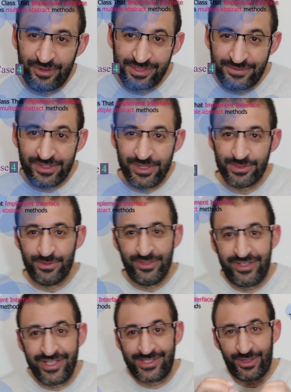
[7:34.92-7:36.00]
In the first
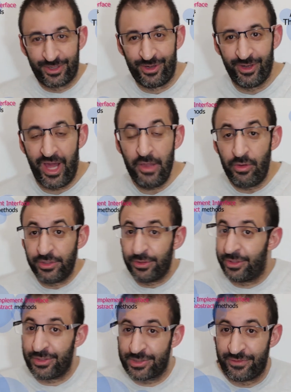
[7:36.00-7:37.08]
video, this is the goal. I
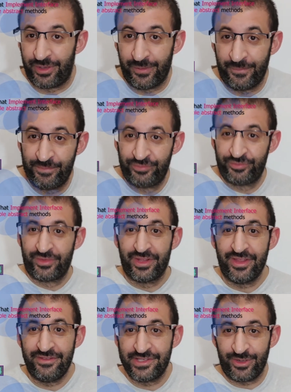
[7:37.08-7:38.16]
want to transform
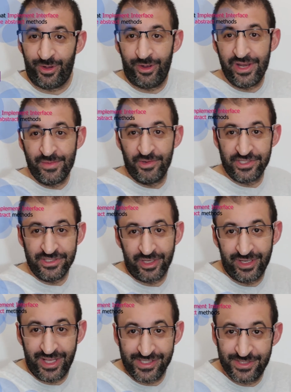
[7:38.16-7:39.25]
this all
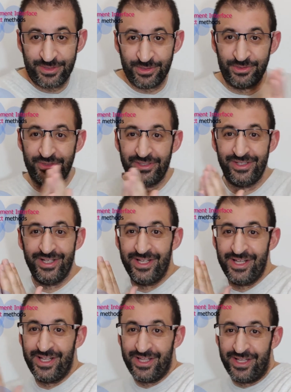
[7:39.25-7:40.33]
anonymous inner class to
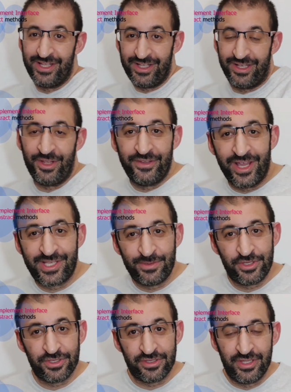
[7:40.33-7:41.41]
Lambda
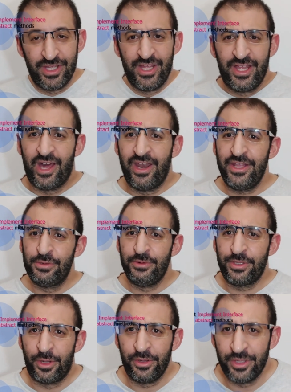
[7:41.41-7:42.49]
expression. Can
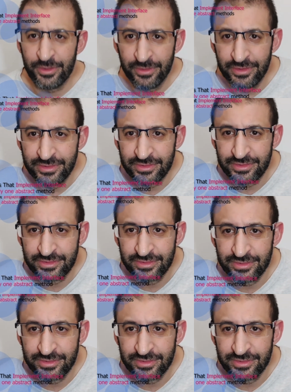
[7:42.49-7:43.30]
I do it or no?